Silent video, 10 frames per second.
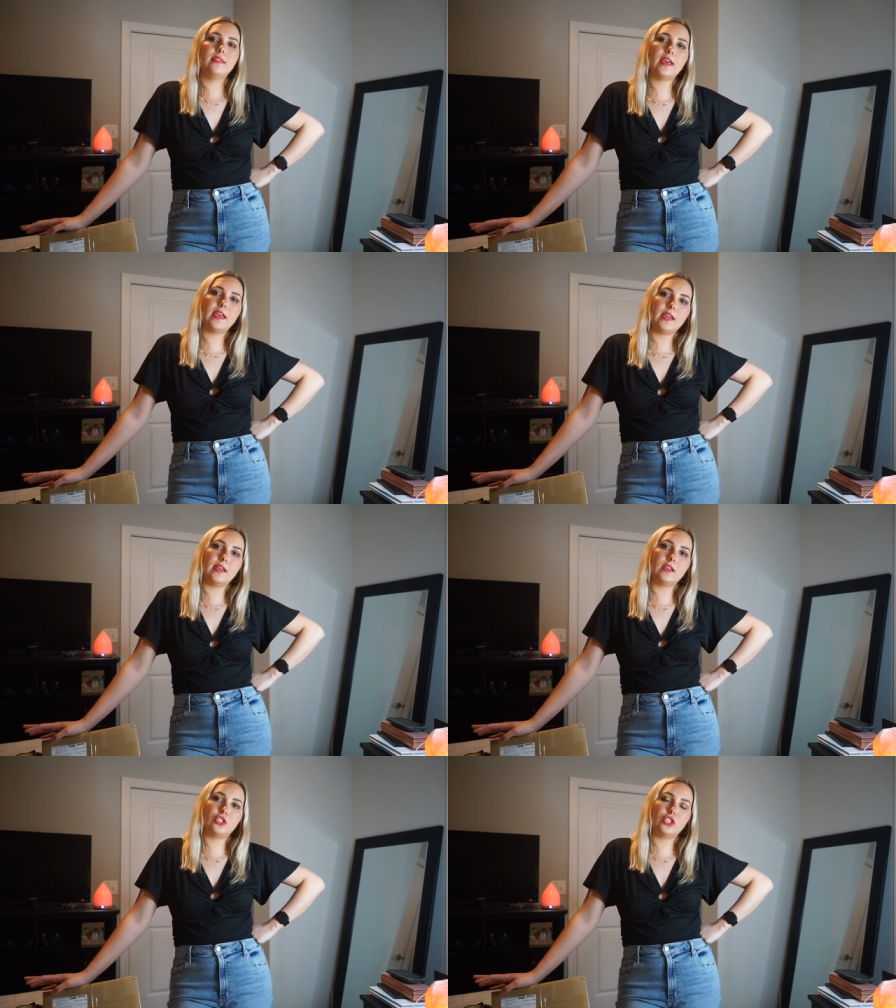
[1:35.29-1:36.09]

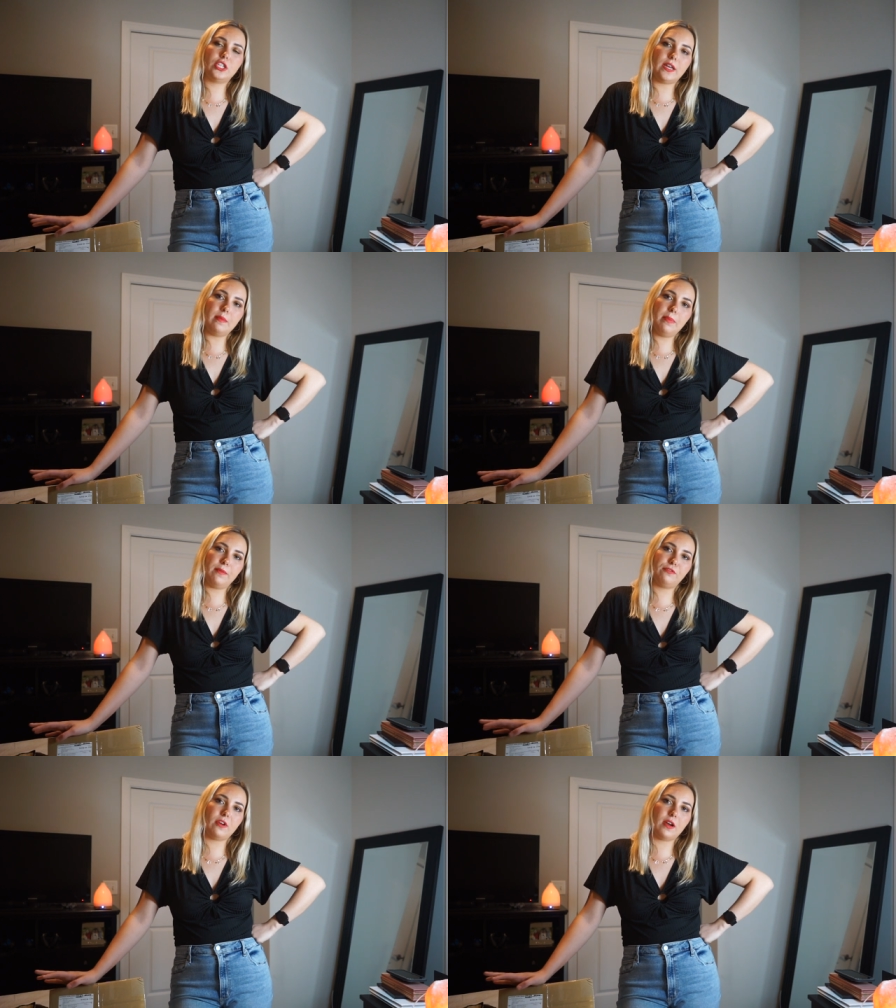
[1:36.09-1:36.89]
They
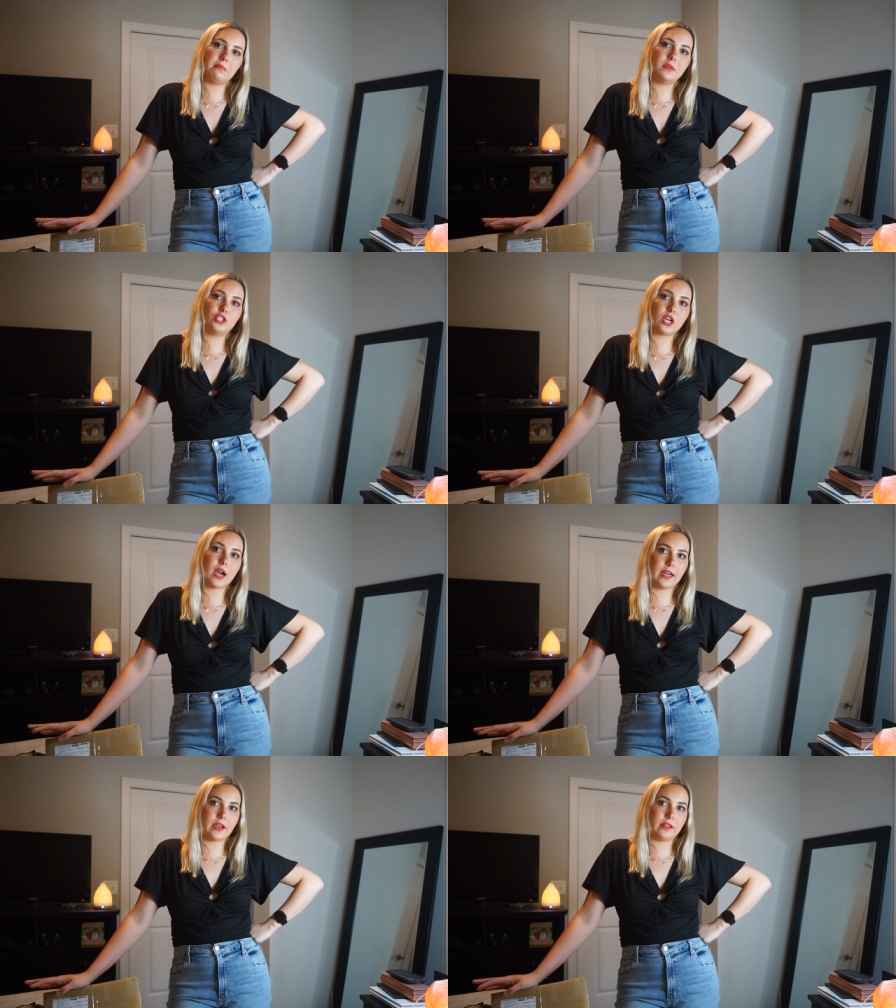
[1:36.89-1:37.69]
ship from
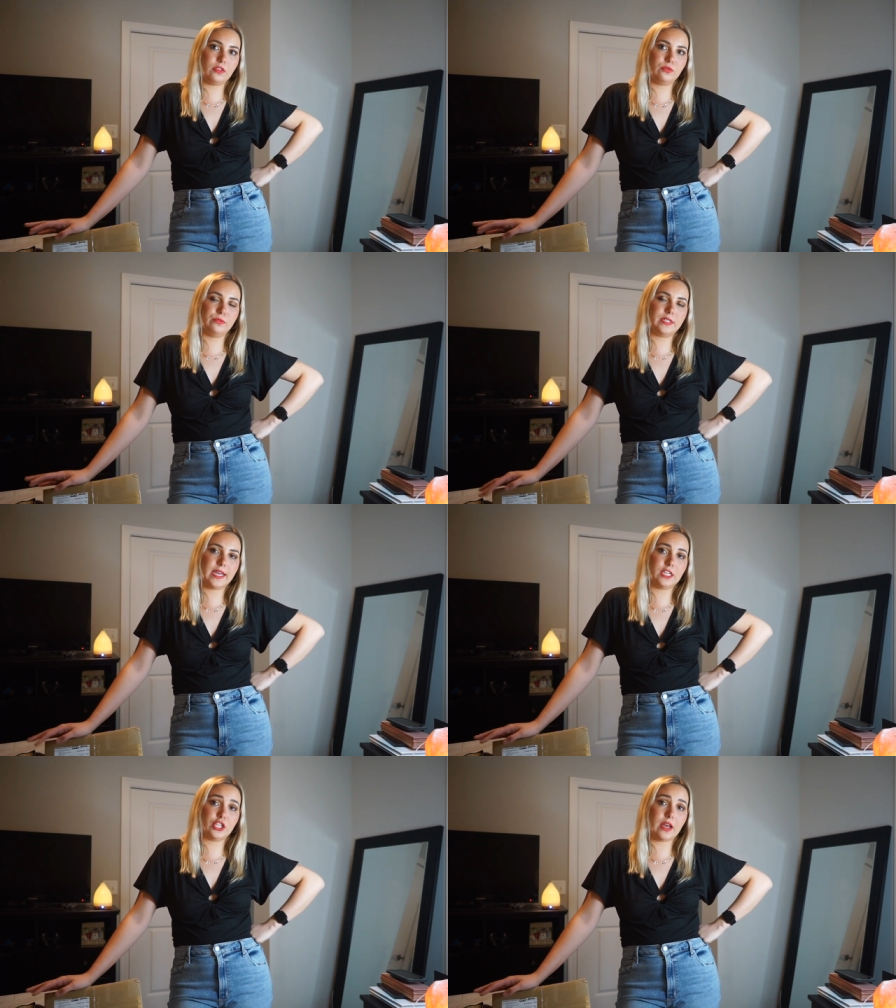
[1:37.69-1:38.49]
China through
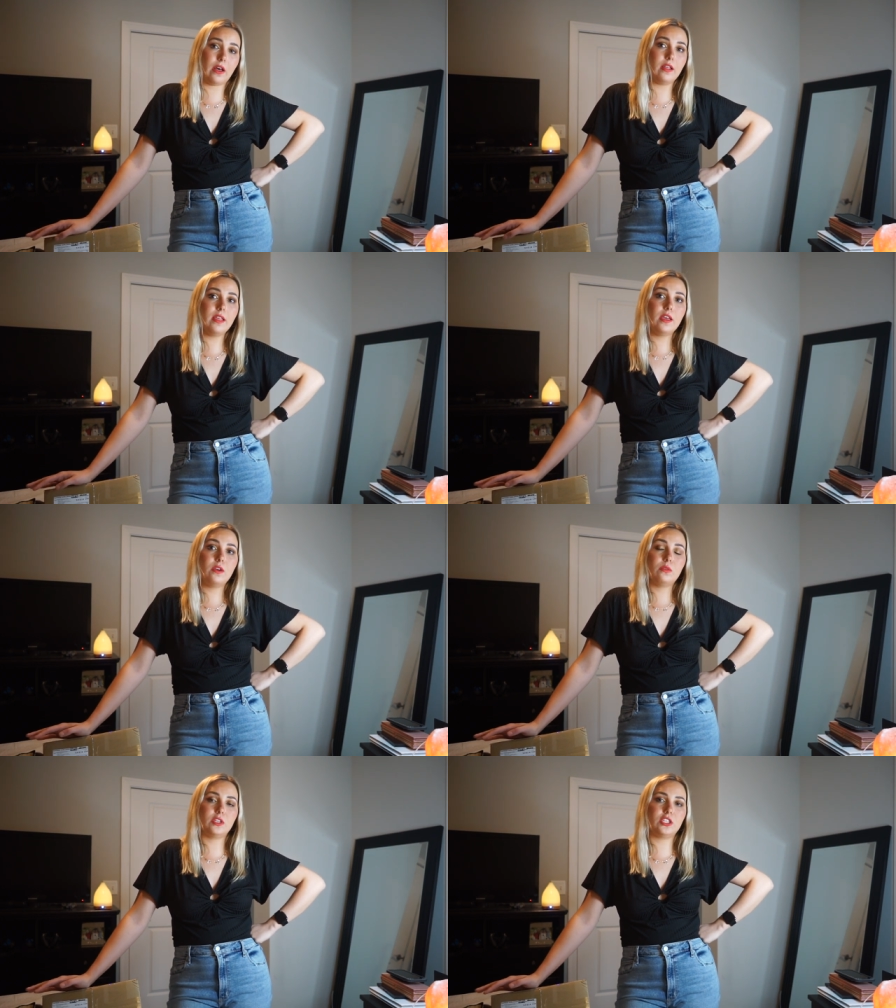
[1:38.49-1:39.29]
DHL,
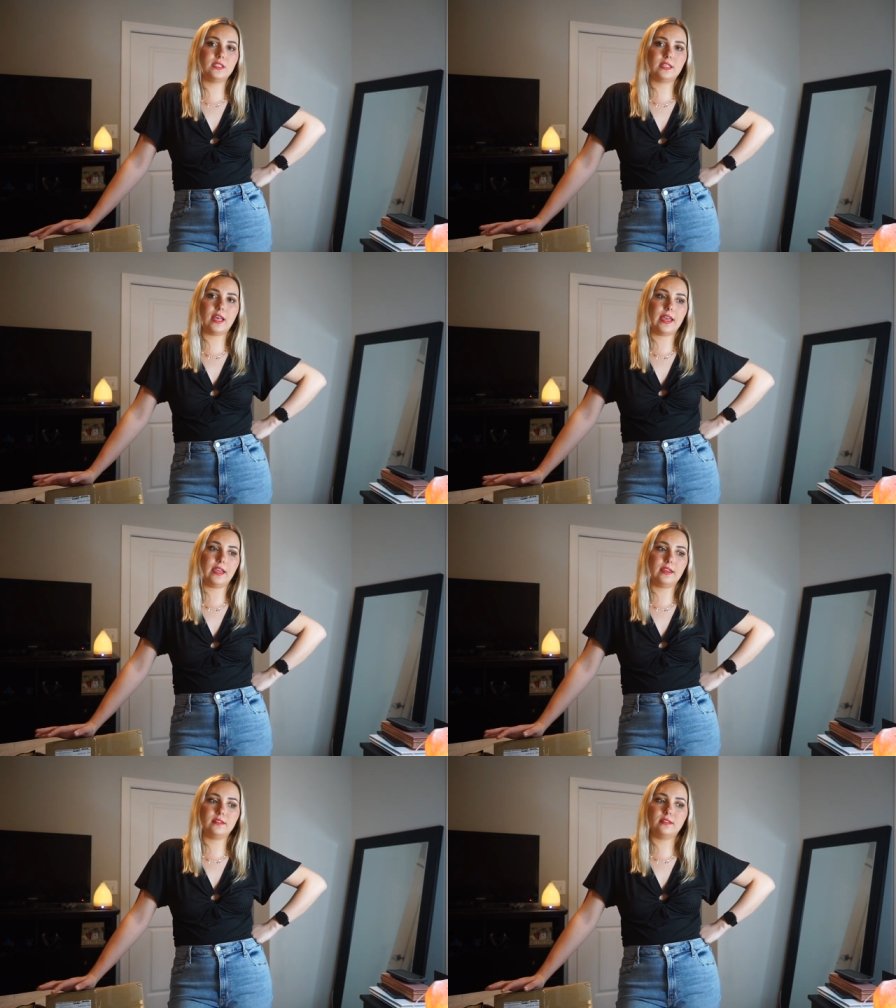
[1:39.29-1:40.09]
which is like,